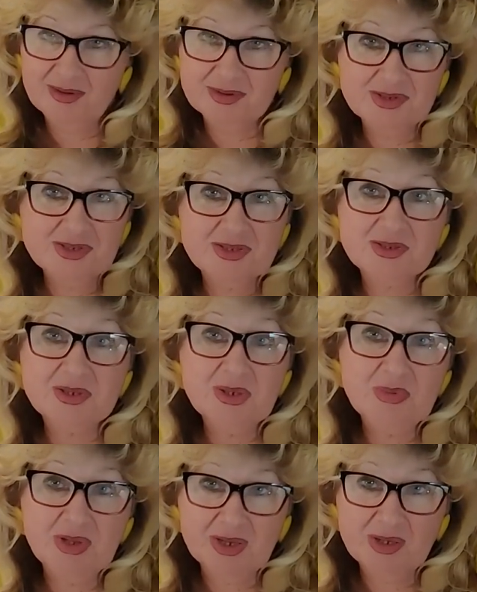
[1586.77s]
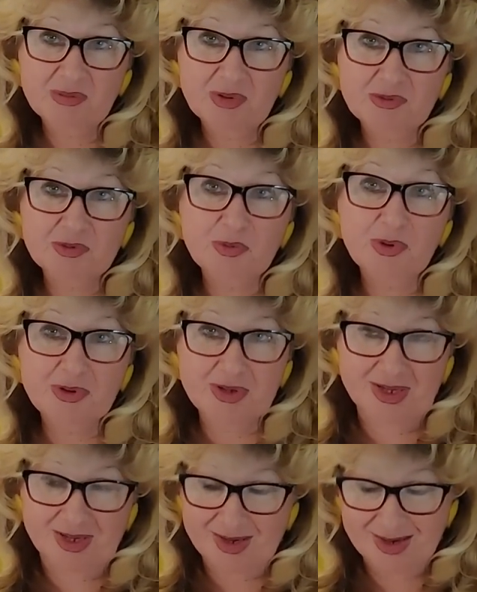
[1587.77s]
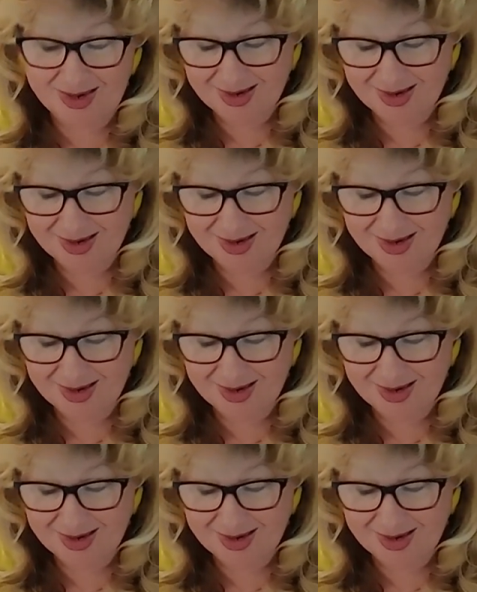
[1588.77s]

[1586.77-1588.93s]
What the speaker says: just dreaming about working.